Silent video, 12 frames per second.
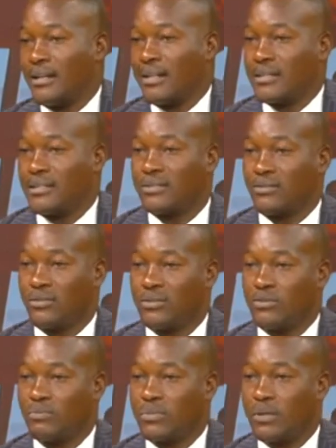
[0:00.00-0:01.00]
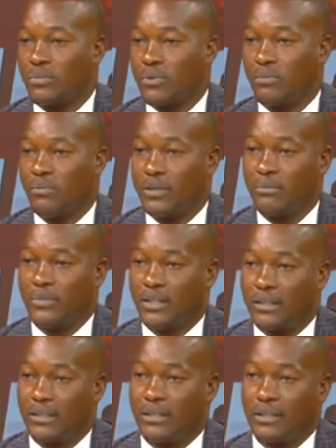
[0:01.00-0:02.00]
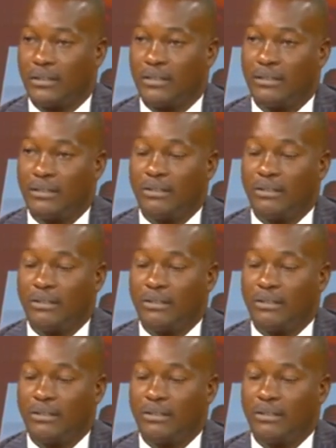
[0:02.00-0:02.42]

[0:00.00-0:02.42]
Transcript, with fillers: and that is going to be a problem and uh,